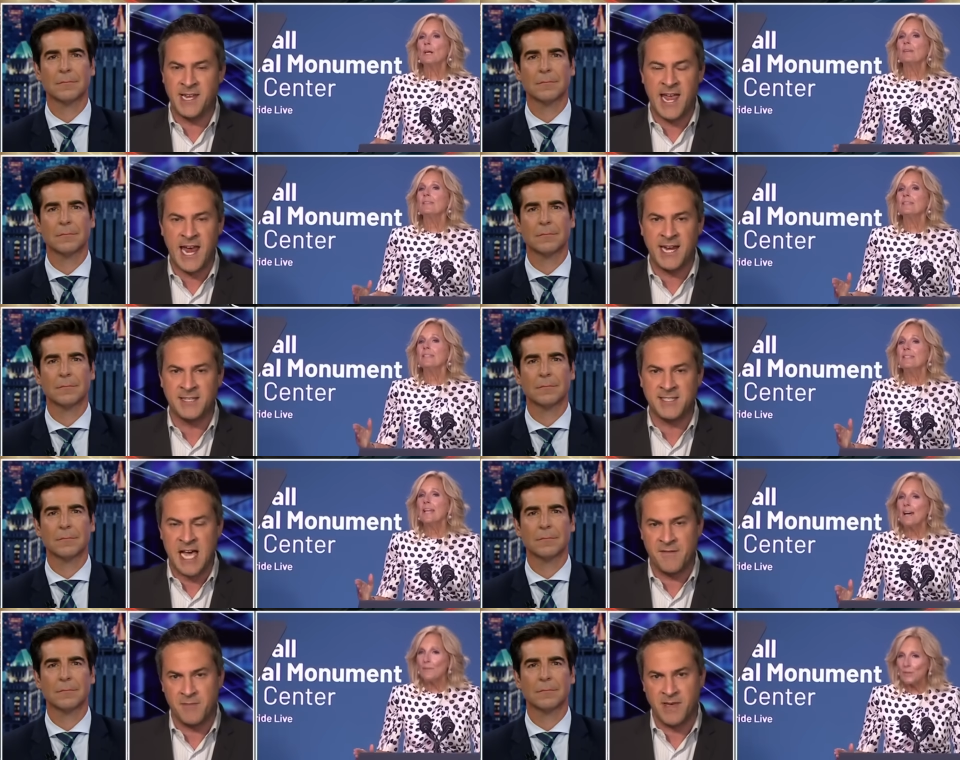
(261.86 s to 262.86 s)
Speaker 1: in
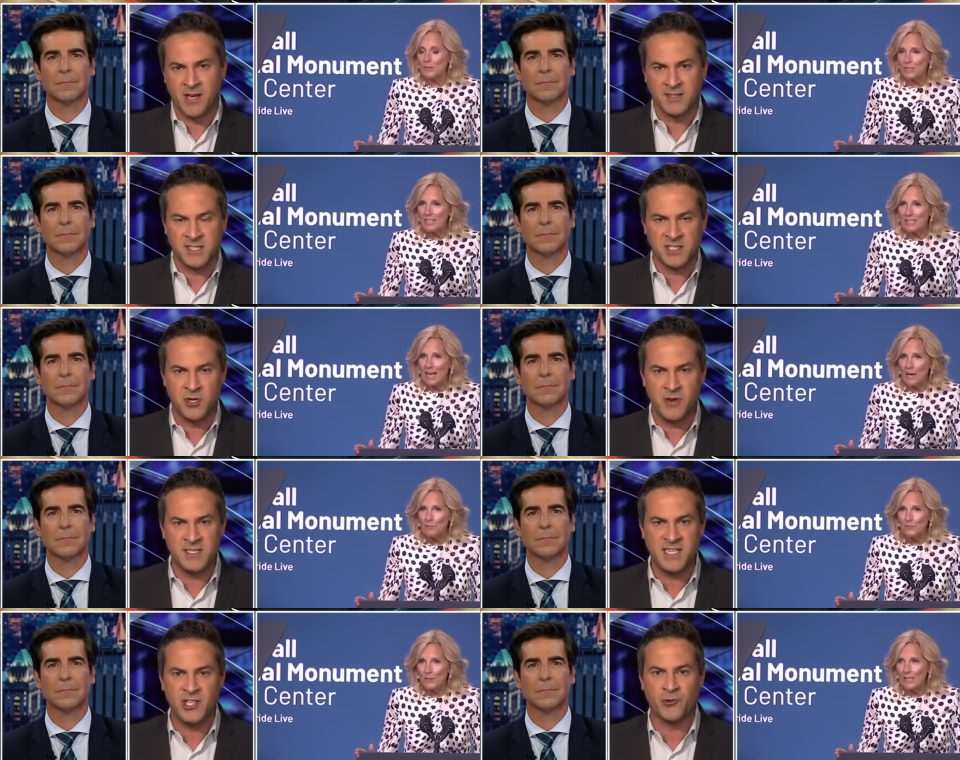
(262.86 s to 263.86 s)
87 because as soon as
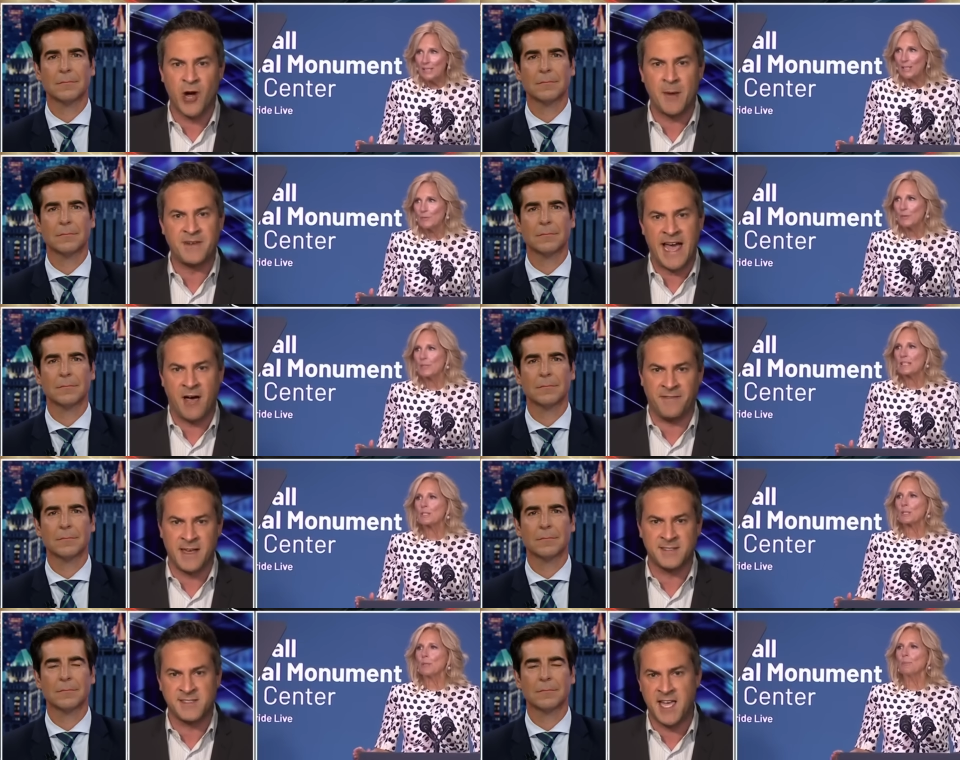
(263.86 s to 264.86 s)
he dropped out
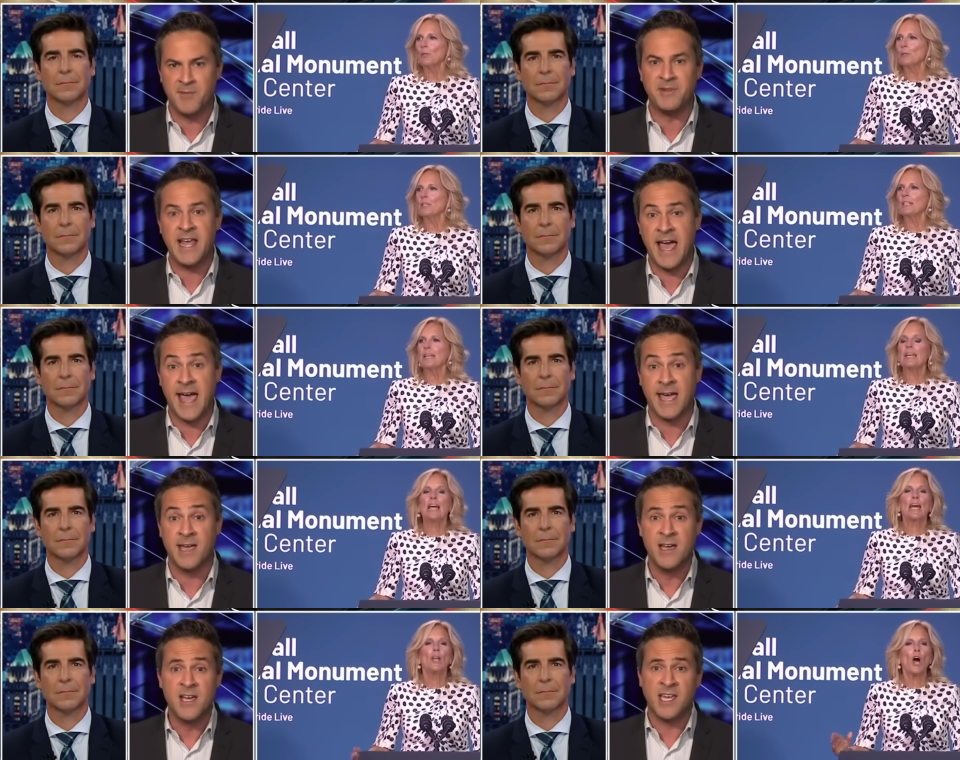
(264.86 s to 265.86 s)
that same day,
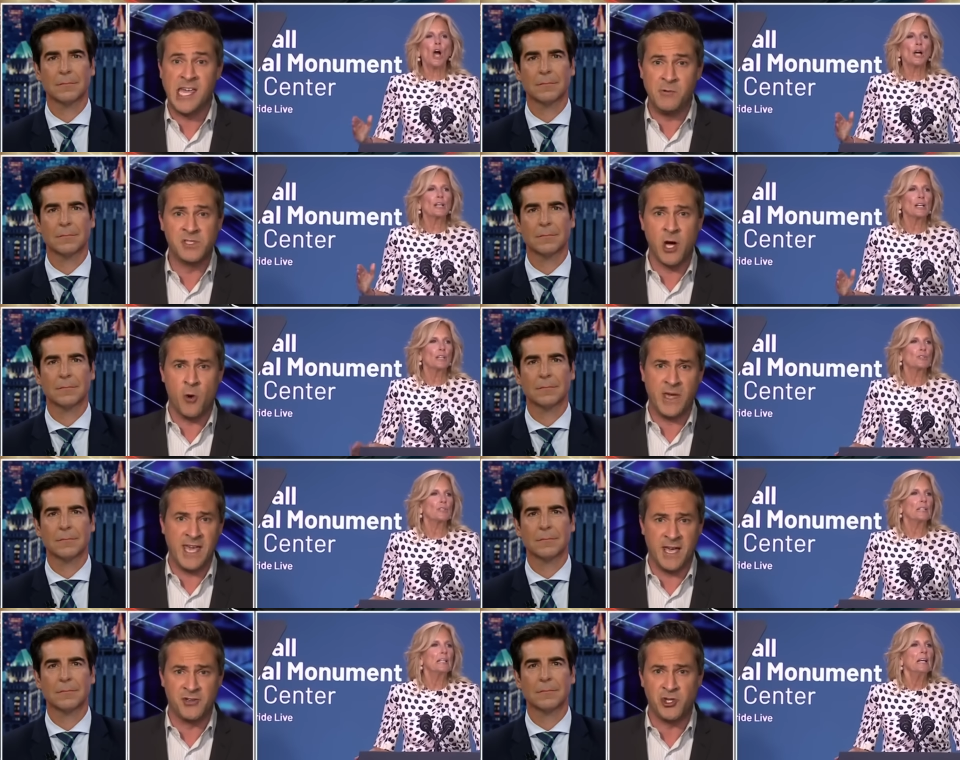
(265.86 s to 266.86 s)
he was going
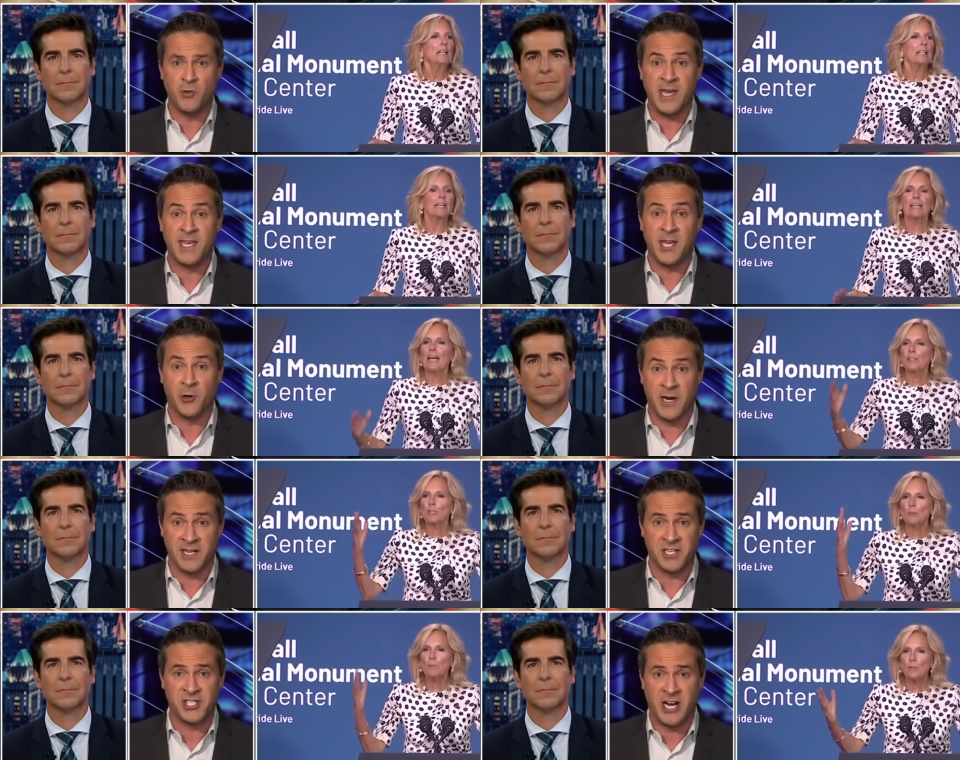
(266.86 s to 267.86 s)
into a hearing
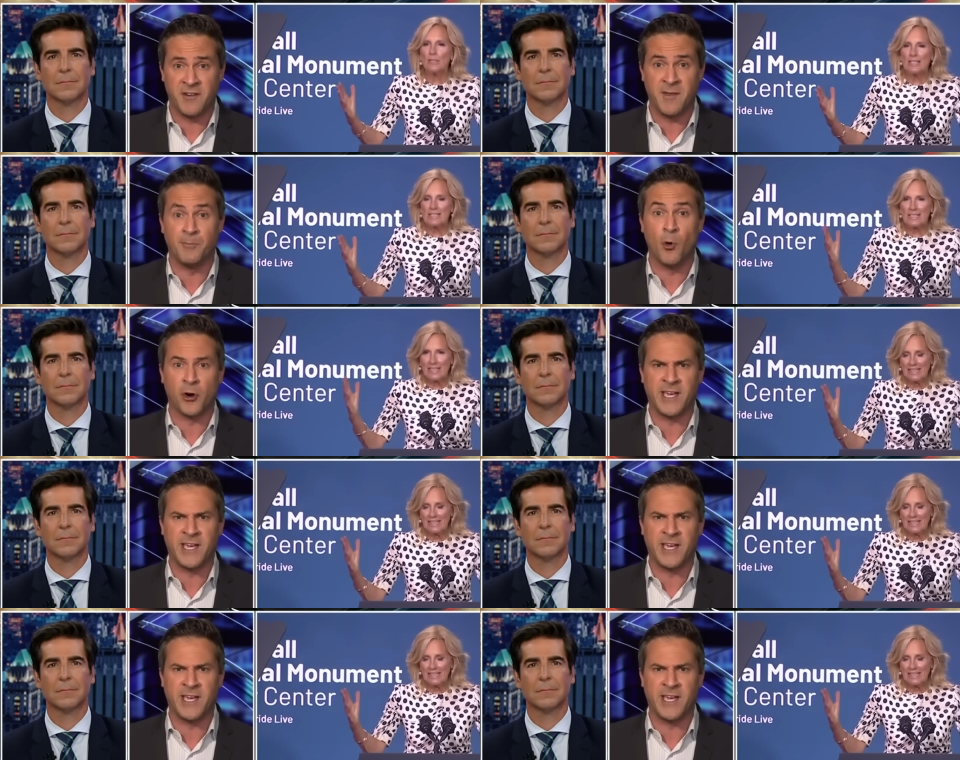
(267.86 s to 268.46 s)
to chair the Bork